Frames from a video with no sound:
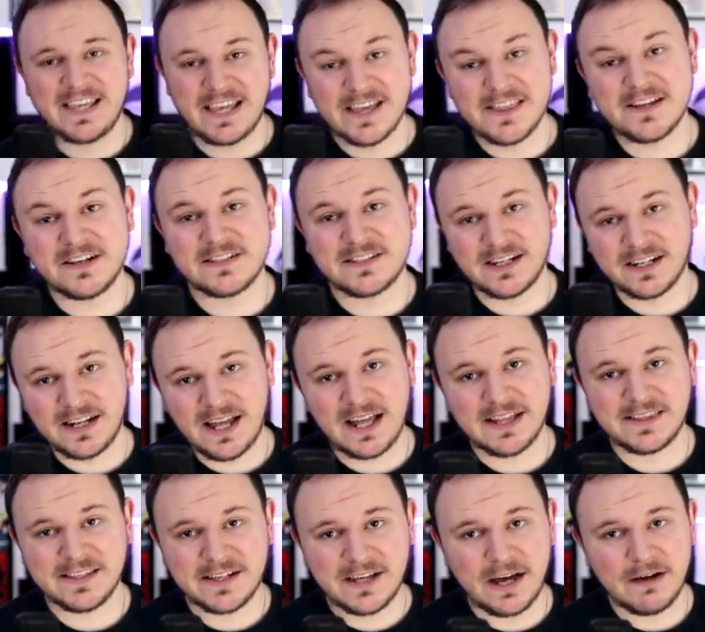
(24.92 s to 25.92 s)
Yeah, there's a
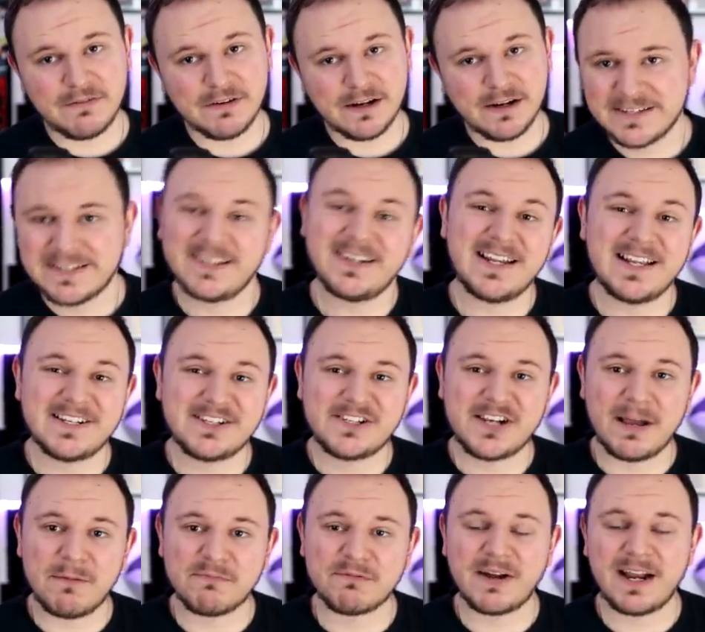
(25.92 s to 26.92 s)
lot to cover, so let's
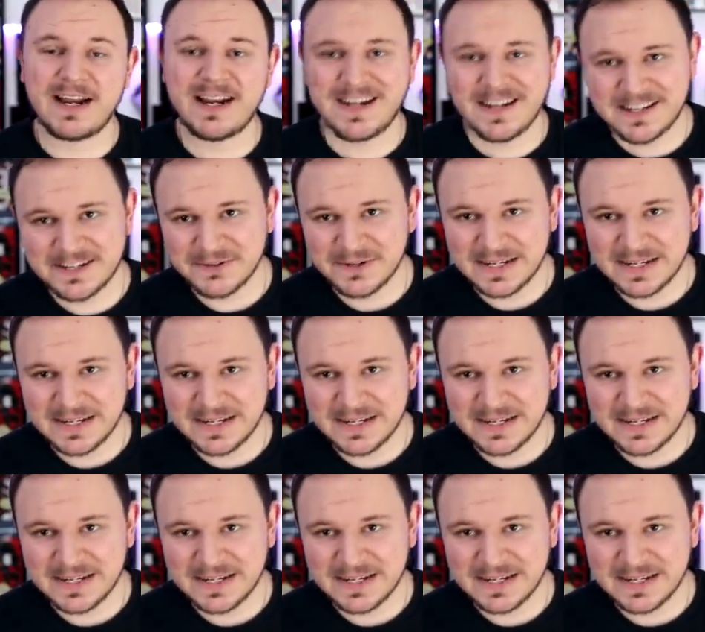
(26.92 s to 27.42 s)
jump right into